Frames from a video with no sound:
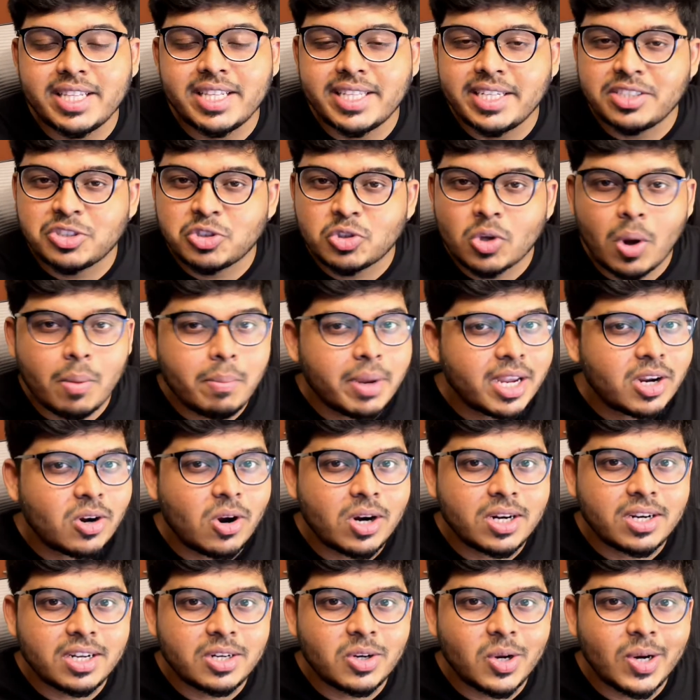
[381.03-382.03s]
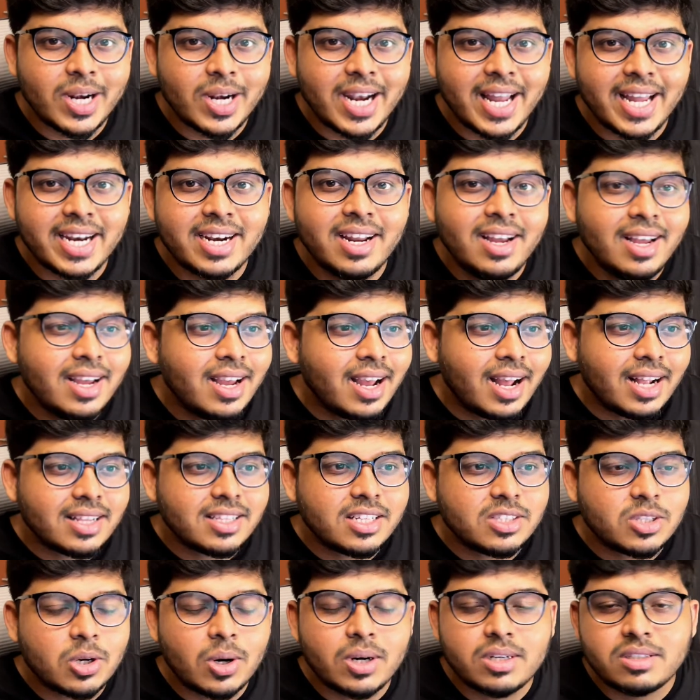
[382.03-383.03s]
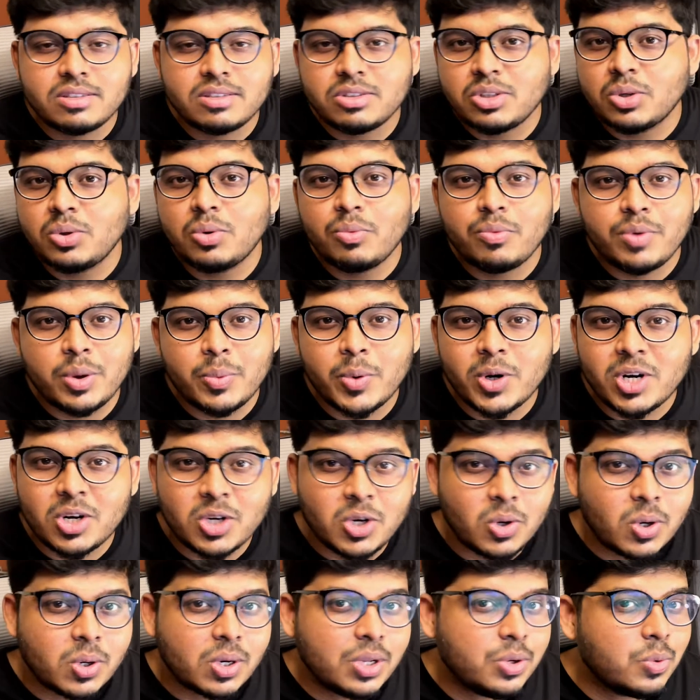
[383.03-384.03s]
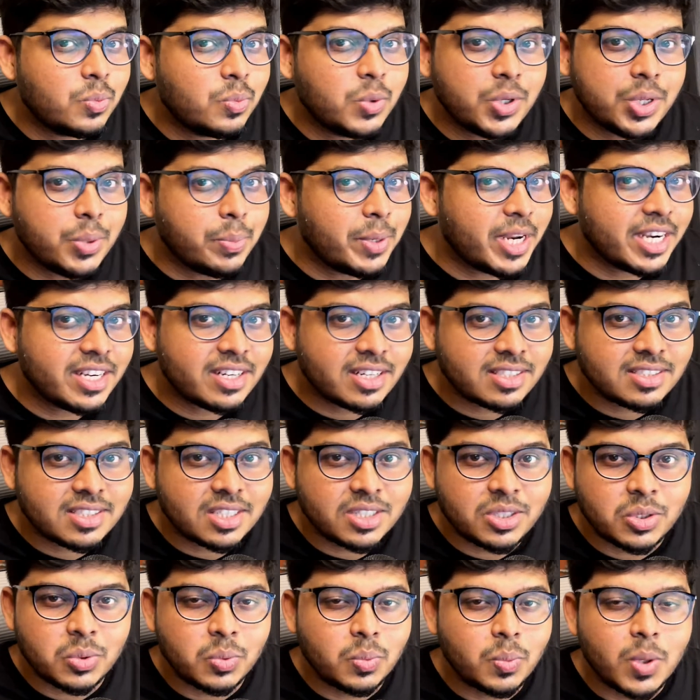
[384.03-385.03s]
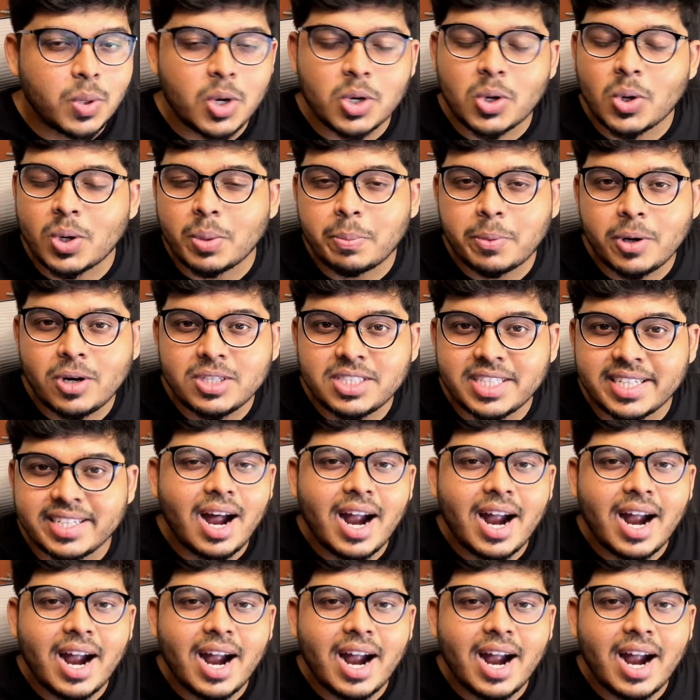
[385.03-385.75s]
They saw my content online and they thought, we want to talk to you. Would you be interested to work on a project?